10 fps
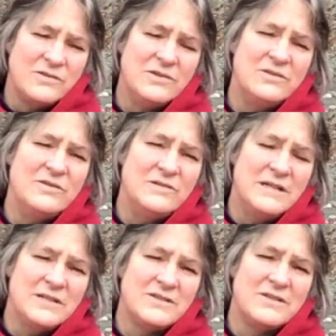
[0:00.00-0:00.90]
too
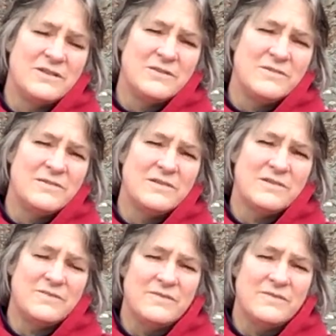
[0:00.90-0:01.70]
is the North